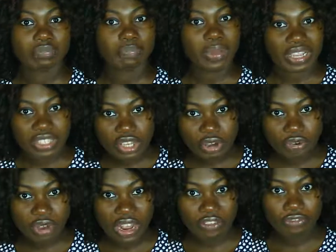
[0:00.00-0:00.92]

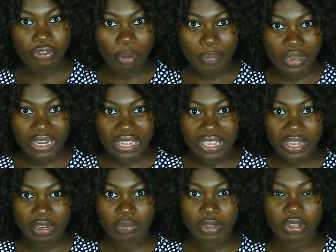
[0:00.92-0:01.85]
bacteria forming
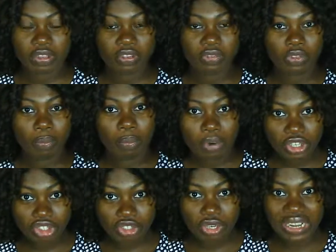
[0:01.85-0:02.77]
again because of the
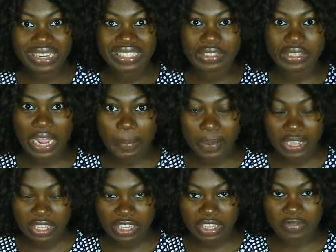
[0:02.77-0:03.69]
moisture that the diaper
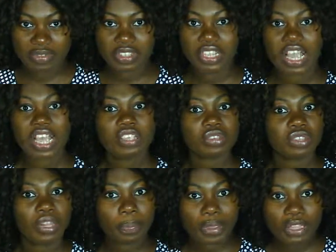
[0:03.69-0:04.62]
gives. So
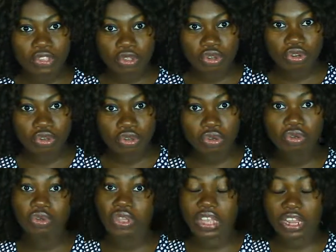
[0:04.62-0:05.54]
it depends on you.
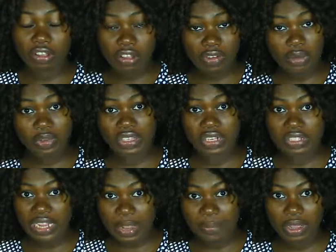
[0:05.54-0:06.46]
You can cover with a
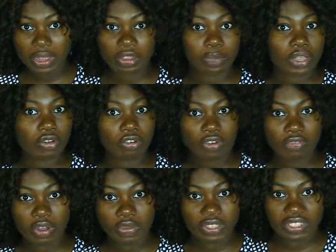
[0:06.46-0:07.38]
diaper, you might not
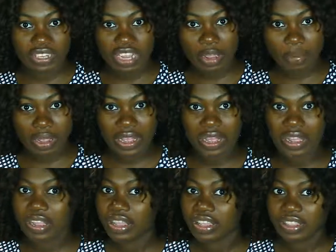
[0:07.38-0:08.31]
cover with a diaper,
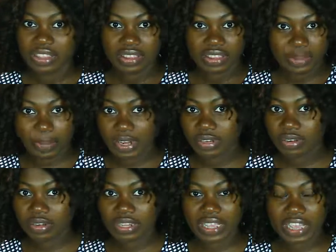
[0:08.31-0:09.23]
depending
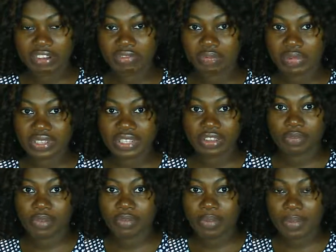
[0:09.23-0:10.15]
on the kind of mess that your
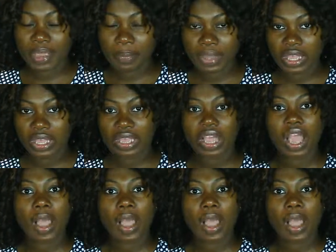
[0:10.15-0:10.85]
baby might make.